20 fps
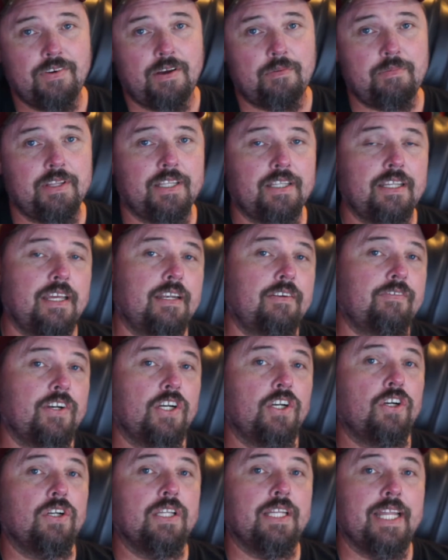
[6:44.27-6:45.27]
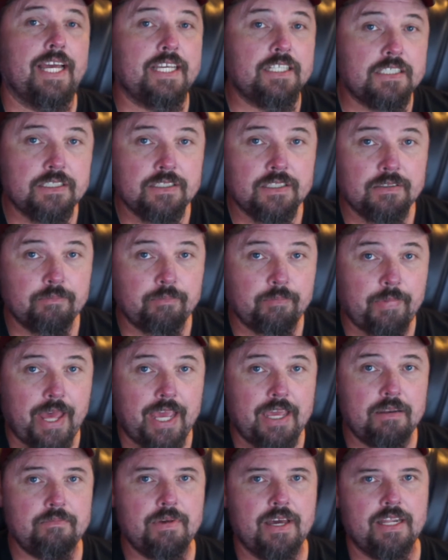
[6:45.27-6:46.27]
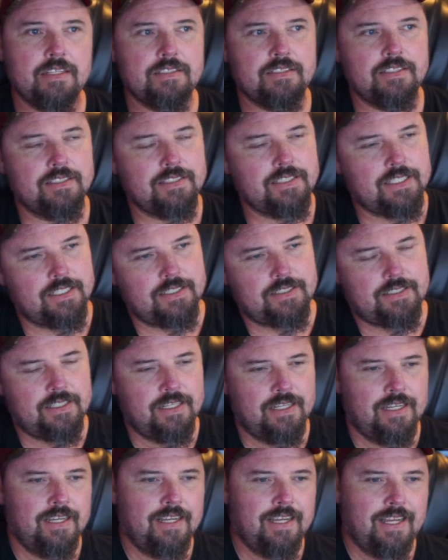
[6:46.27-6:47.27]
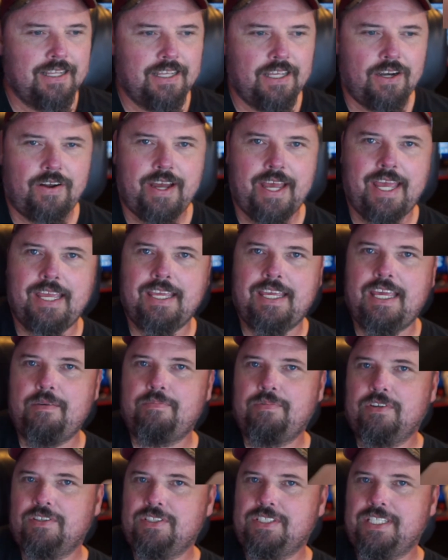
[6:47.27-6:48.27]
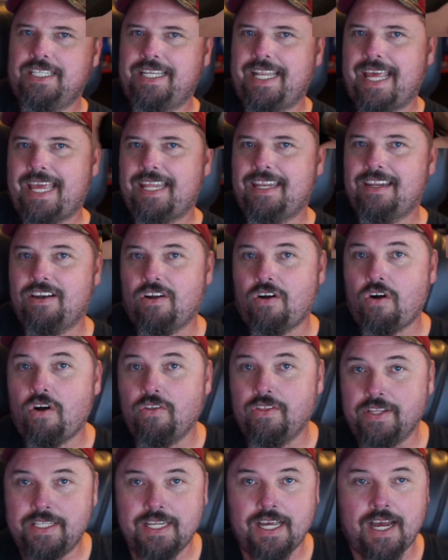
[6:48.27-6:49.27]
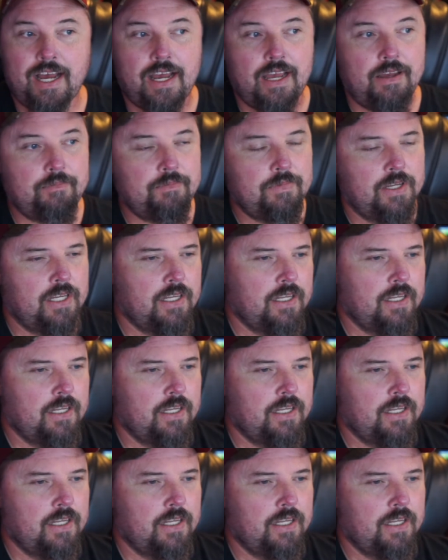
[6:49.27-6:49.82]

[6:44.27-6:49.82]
I've been giving her less pain medicines because, you know, I hate keeping her sedated all the time.